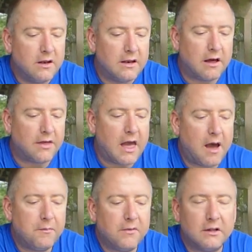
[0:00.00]
Now the
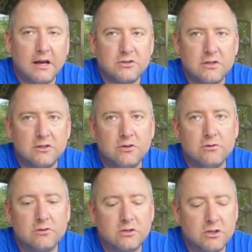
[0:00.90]
app allows you to
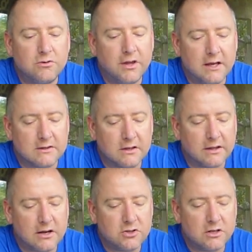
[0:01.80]
do two things. It
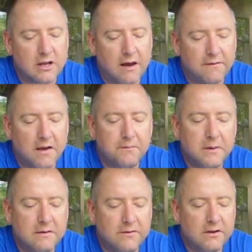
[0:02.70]
allows you to have
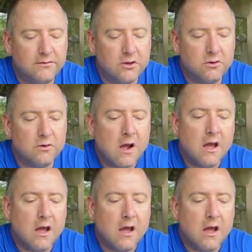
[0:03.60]
FPV view.